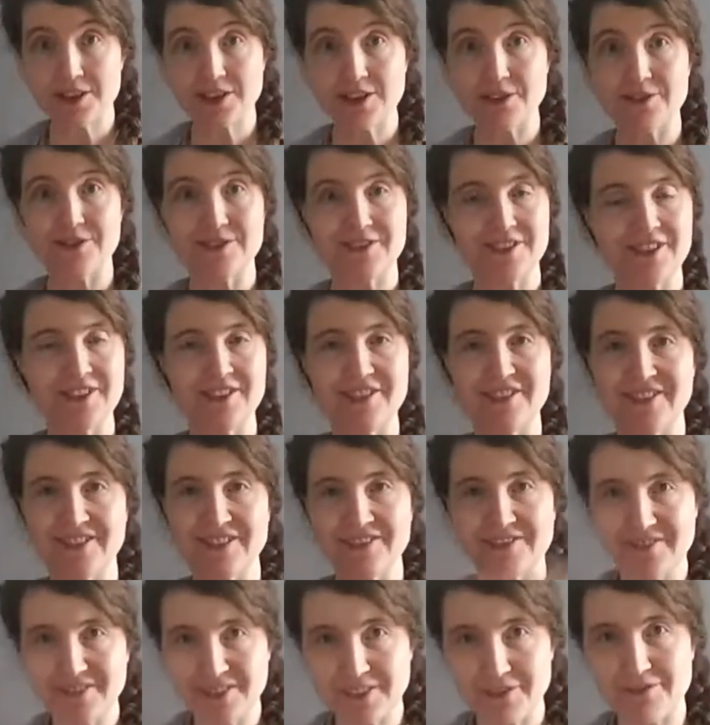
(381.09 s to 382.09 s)
So, you know,
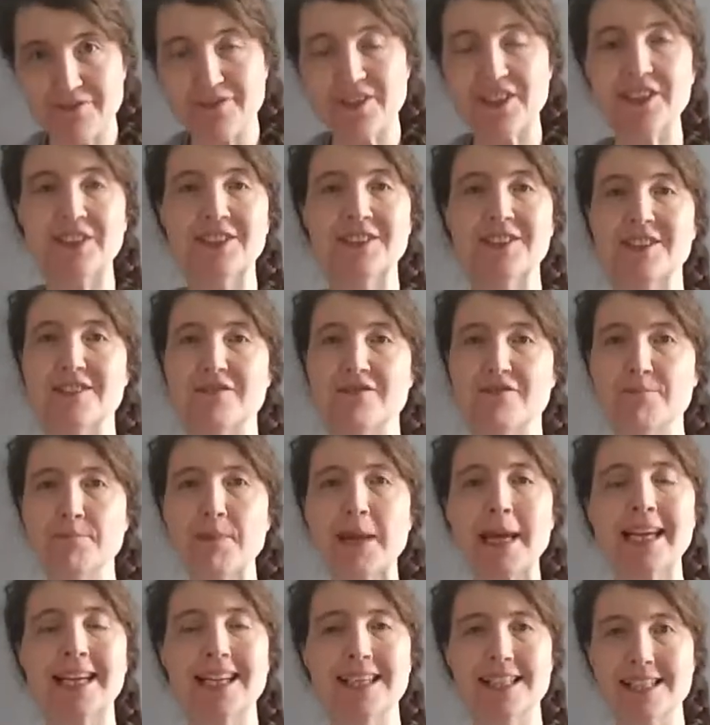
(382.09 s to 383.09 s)
the fields of
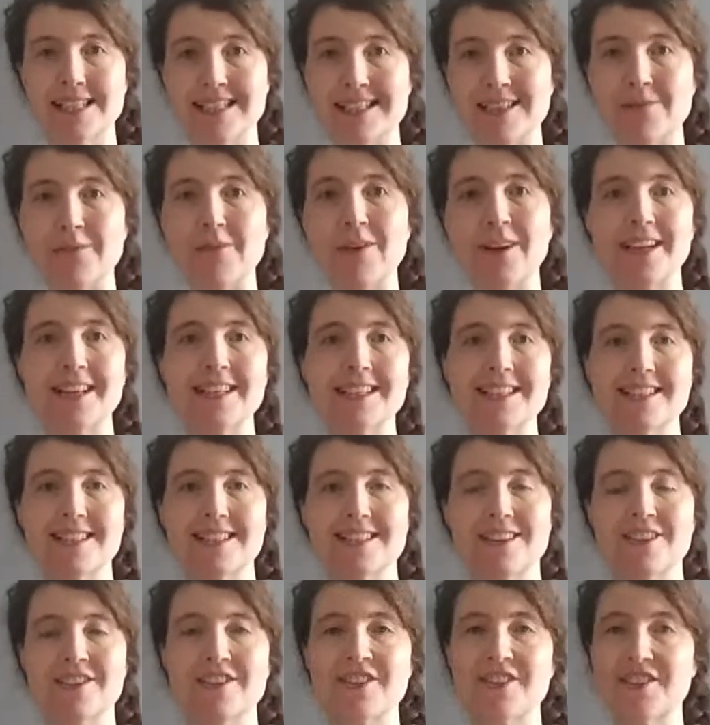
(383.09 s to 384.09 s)
pinks and
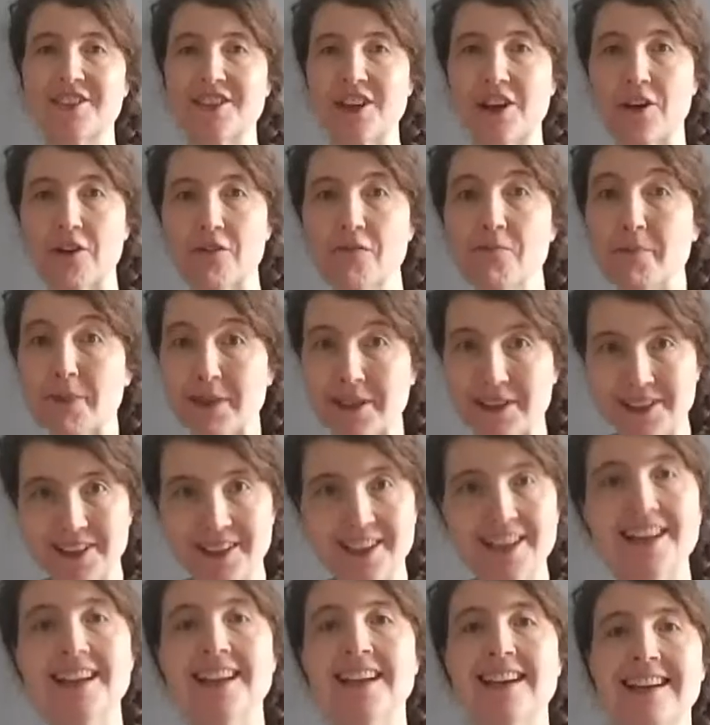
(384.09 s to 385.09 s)
whites are just
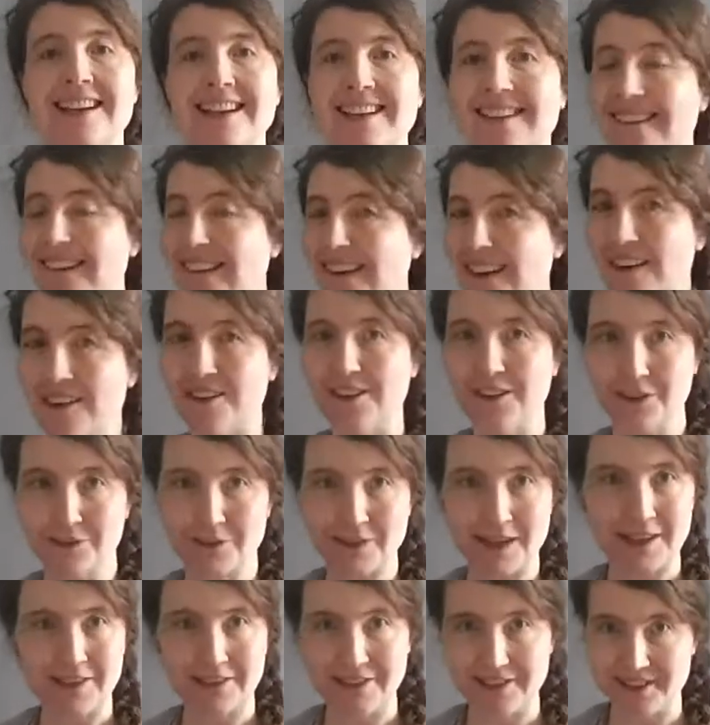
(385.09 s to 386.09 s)
open all
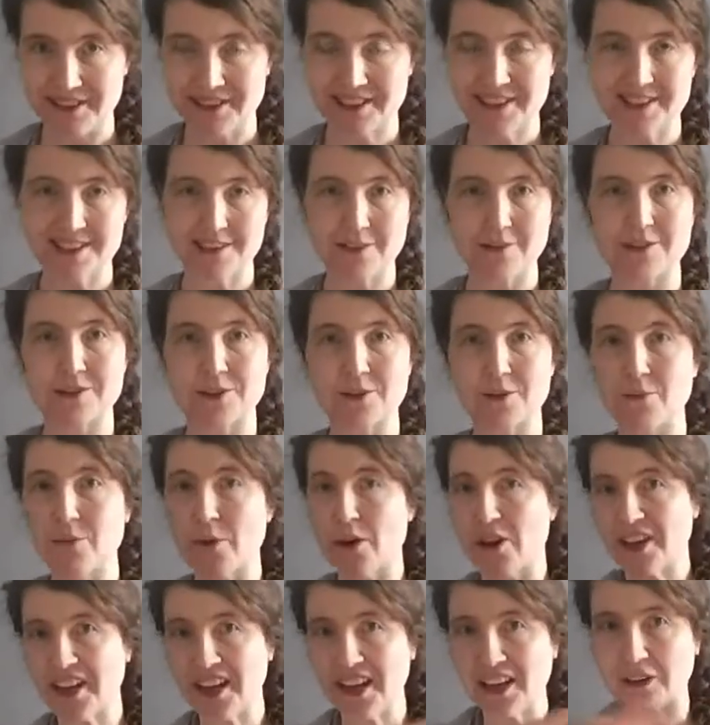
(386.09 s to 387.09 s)
around. So as you're
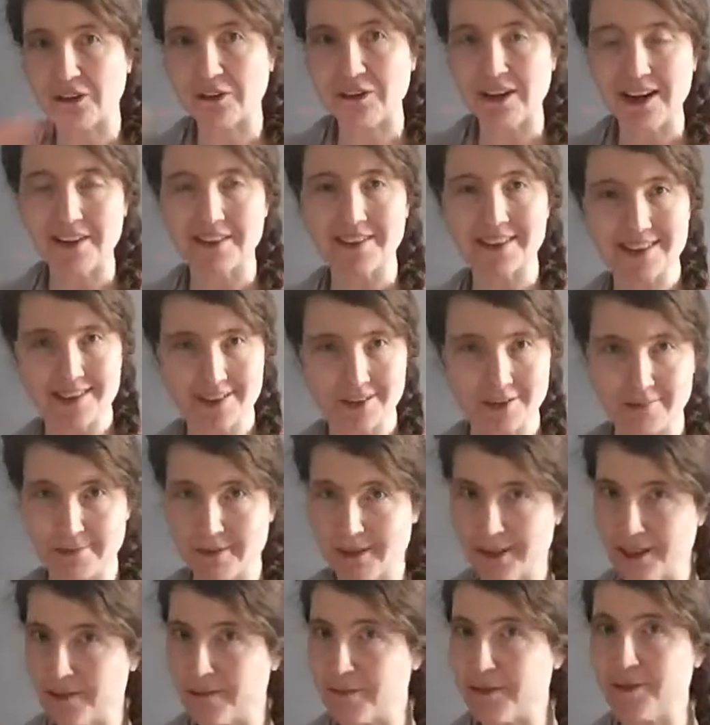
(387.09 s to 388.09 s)
walking around this
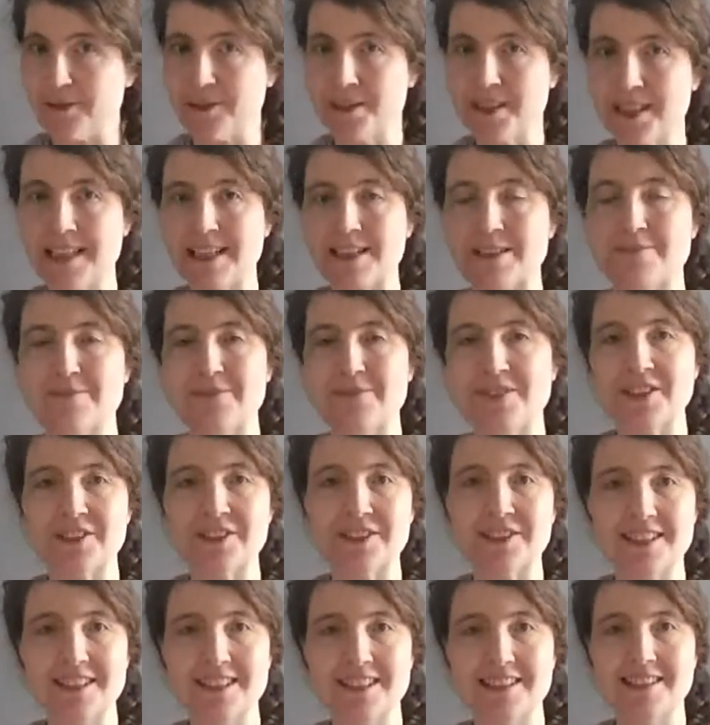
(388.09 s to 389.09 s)
open air museum,
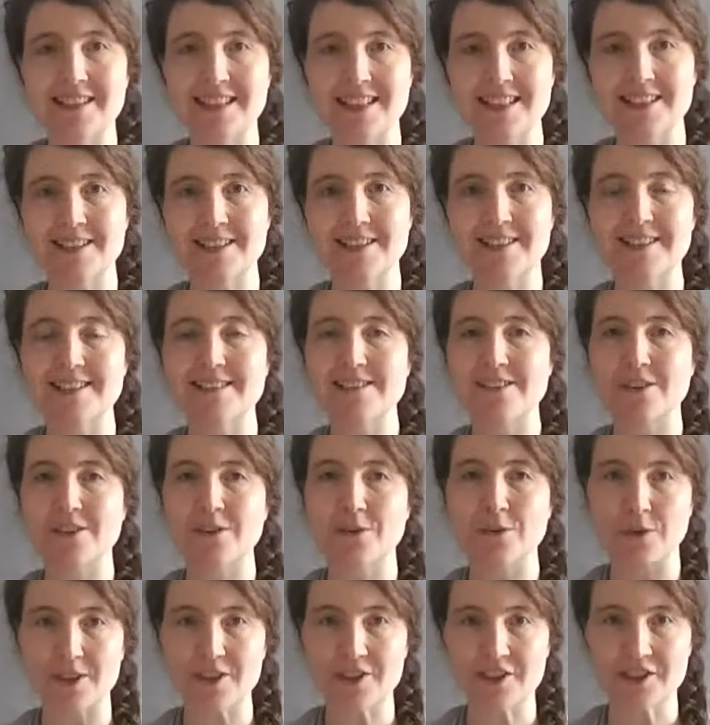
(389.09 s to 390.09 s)
there's these
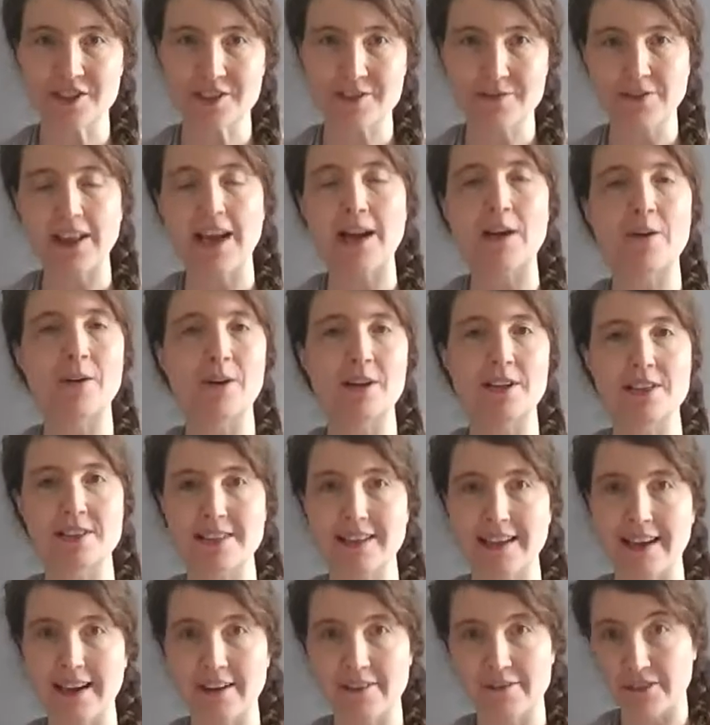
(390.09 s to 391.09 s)
gorgeous
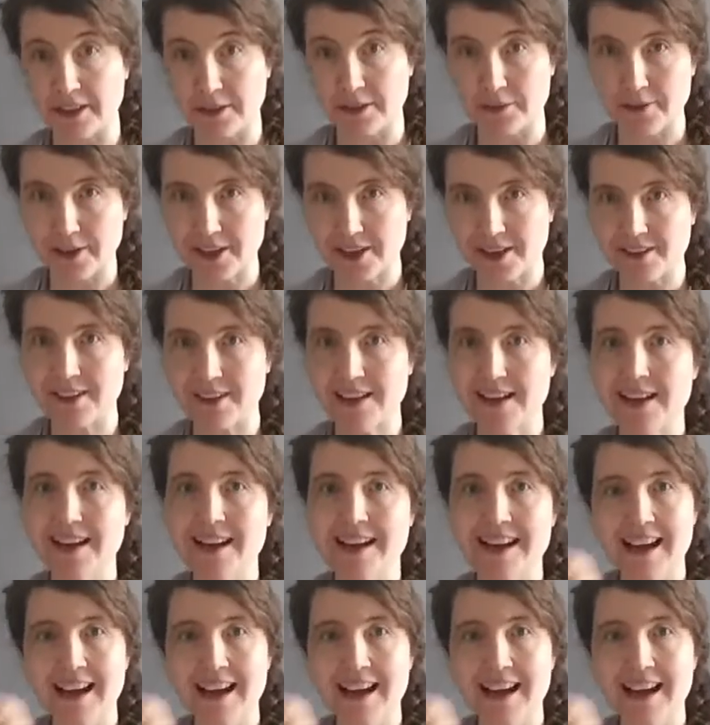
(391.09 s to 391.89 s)
flowers everywhere.